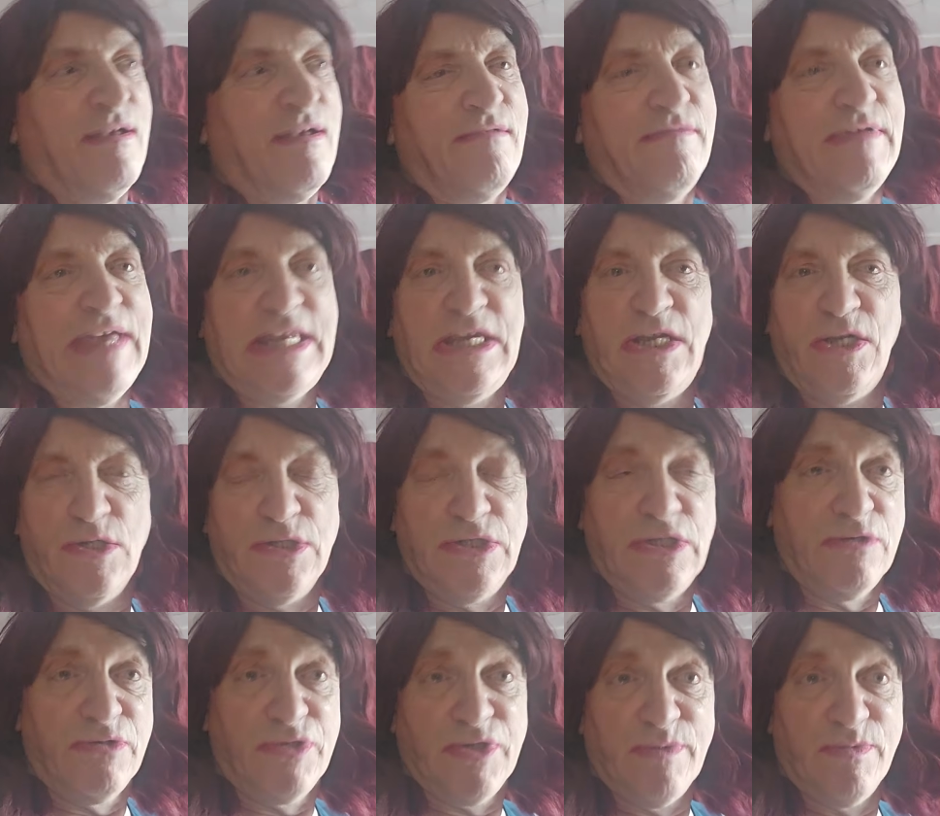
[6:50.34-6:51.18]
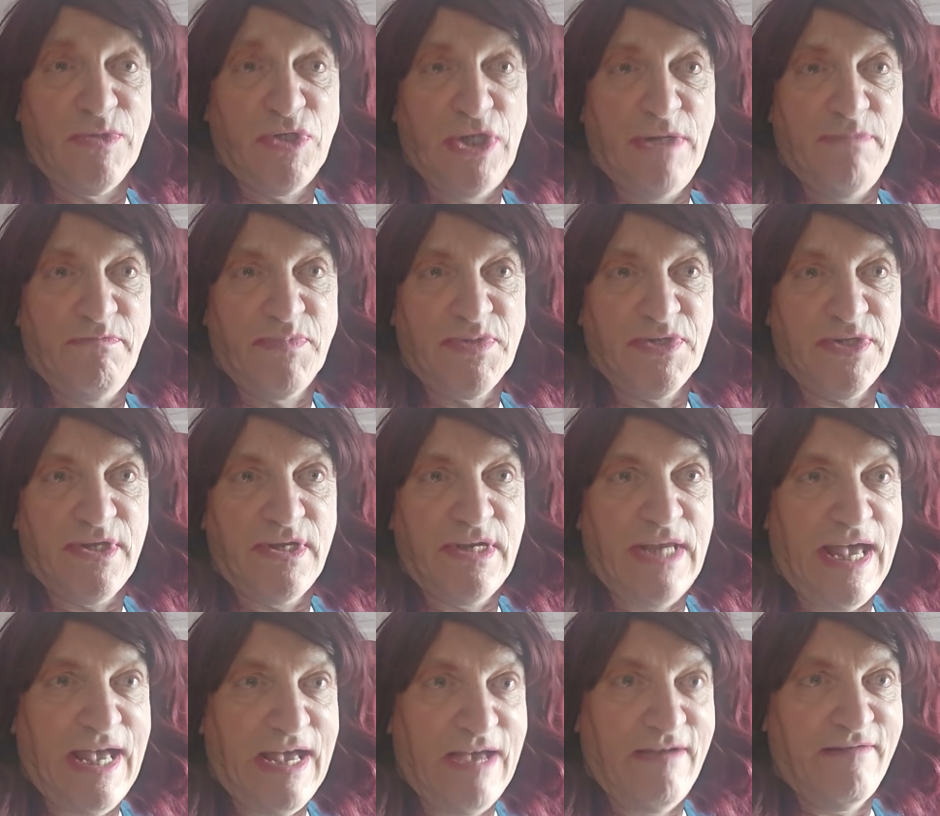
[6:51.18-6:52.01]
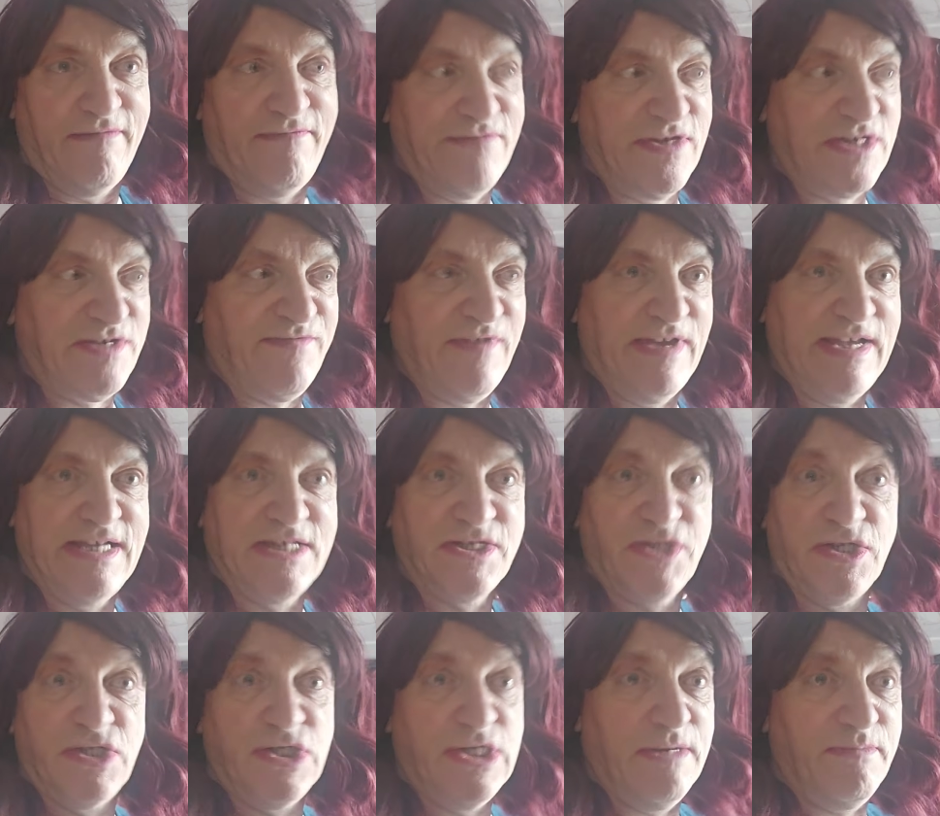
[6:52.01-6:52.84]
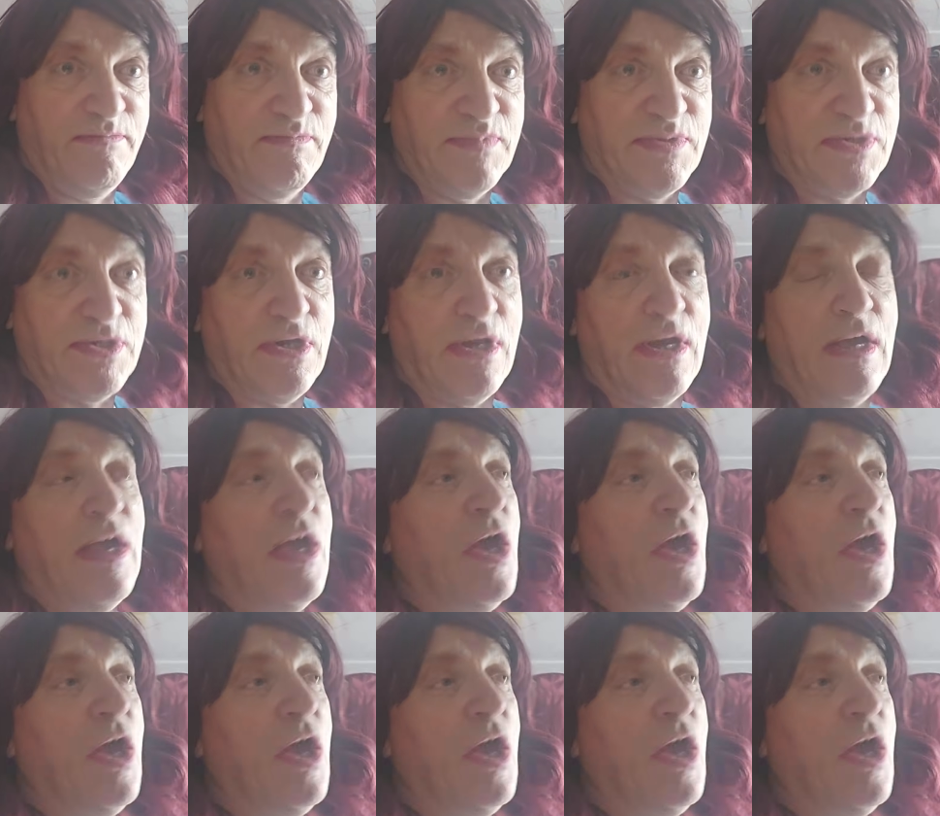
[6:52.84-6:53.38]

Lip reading: Then you could do some chips and have fish fingers and chips.